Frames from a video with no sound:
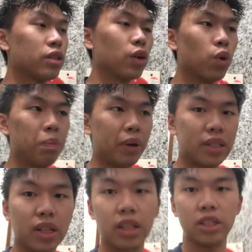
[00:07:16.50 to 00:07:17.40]
so we
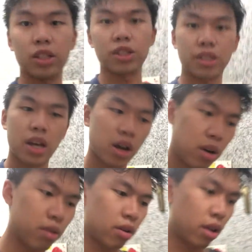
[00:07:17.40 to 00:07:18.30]
basically just
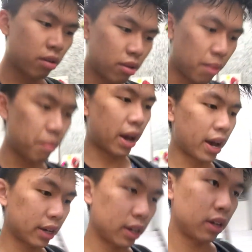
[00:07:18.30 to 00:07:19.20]
ran
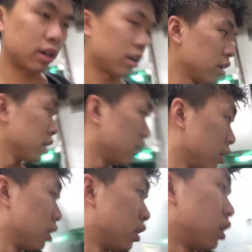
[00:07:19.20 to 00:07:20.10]
back.
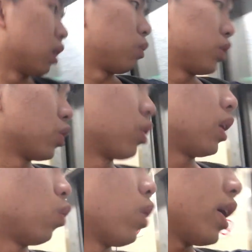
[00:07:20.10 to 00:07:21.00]
And we're
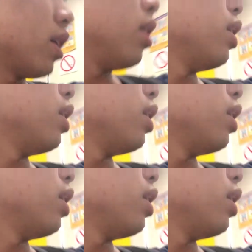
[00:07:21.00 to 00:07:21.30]
soaking wet,